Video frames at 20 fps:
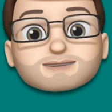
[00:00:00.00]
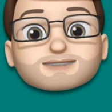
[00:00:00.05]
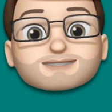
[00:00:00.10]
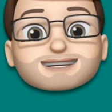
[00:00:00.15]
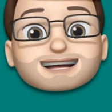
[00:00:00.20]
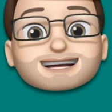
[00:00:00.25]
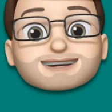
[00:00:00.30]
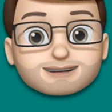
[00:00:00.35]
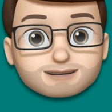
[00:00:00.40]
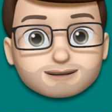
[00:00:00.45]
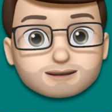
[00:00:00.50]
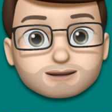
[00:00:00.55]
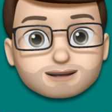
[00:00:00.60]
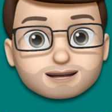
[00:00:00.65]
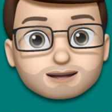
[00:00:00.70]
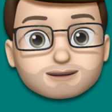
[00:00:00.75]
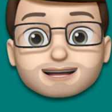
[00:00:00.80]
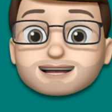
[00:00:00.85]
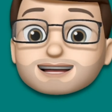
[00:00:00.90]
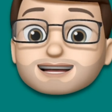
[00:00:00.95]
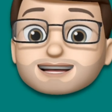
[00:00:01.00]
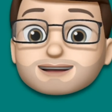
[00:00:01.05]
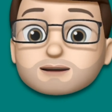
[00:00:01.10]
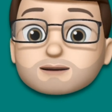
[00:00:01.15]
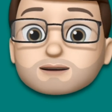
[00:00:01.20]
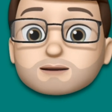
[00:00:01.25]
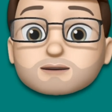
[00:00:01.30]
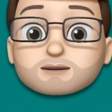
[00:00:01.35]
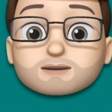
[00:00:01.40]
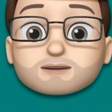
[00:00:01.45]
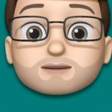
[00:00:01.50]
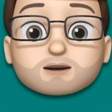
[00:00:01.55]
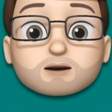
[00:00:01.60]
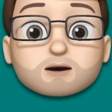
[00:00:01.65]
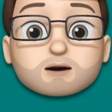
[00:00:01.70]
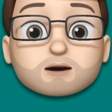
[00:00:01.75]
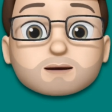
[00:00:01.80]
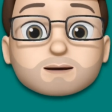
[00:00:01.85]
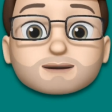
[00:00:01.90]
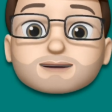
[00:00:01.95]
to be ready for you in step number
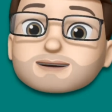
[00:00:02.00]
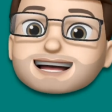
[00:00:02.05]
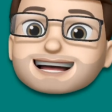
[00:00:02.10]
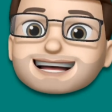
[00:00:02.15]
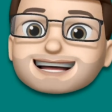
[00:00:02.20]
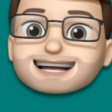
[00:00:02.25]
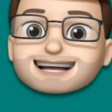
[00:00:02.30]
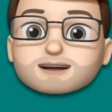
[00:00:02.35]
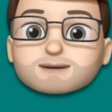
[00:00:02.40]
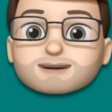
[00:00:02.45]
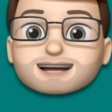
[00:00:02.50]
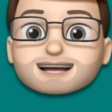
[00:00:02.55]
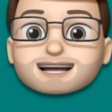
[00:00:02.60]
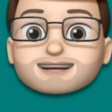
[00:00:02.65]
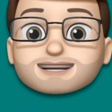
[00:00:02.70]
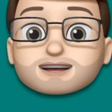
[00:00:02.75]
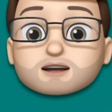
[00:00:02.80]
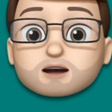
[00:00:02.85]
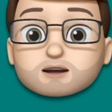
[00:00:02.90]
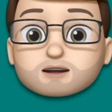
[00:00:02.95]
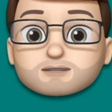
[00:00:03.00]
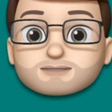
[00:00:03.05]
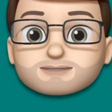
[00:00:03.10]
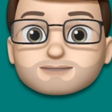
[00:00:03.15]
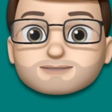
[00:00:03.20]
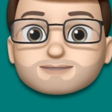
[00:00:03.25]
four a little bit later on.